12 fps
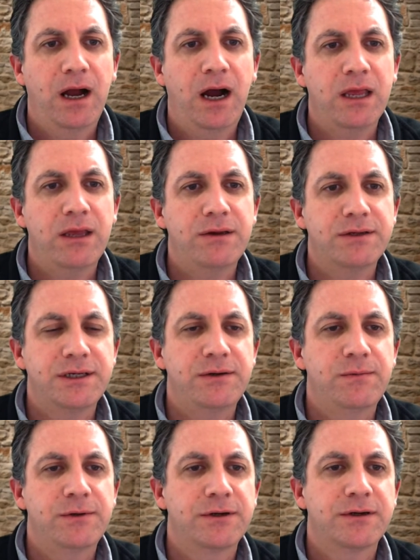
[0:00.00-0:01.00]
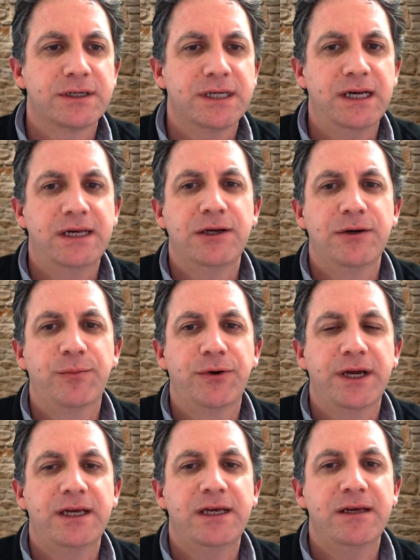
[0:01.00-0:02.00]
I usually work on taking your
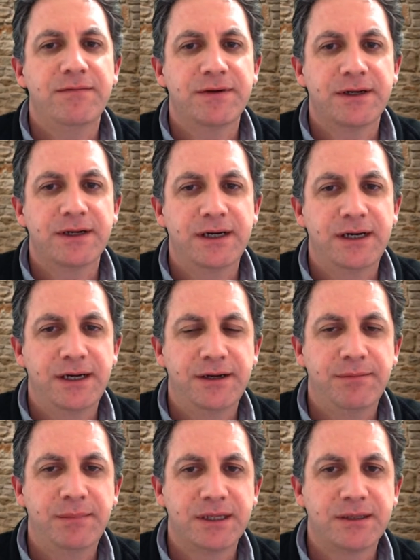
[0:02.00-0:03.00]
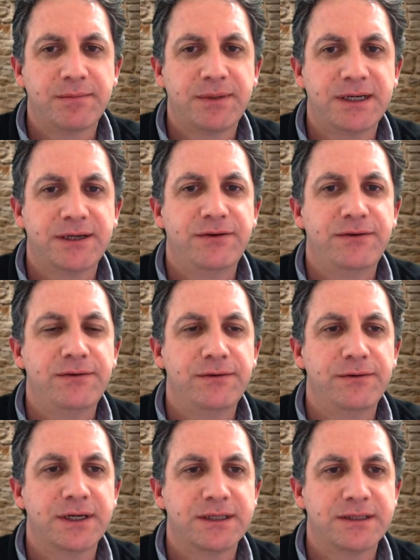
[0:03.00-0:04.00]
break even and multiply
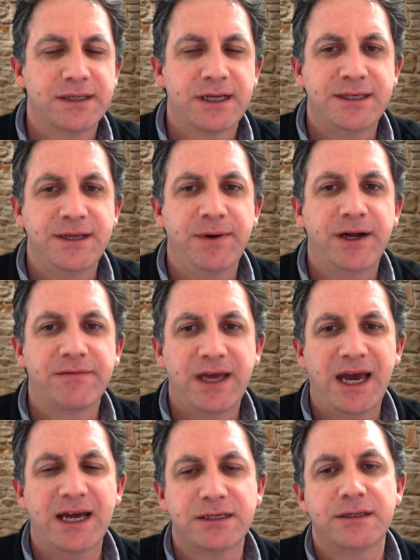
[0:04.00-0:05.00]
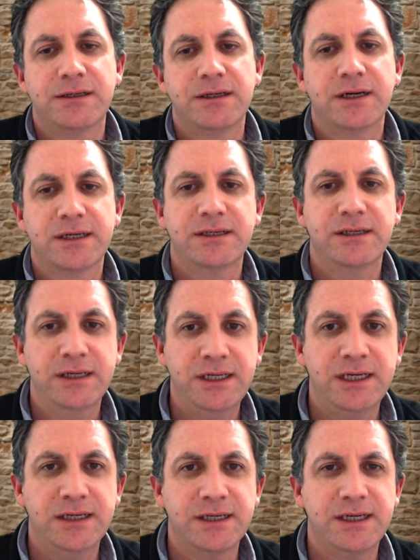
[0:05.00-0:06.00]
two as, as the amount of cash that you're going to
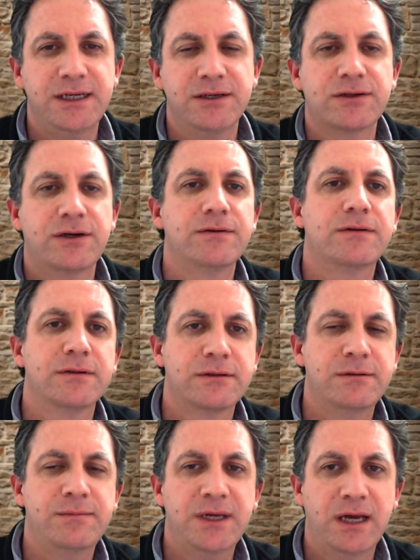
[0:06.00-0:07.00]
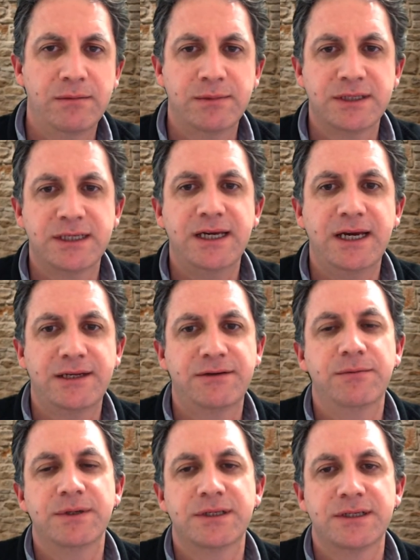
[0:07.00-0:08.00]
need in total to be able to get
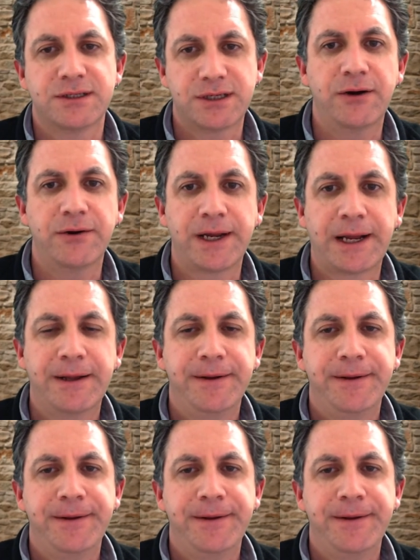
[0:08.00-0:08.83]
your business going.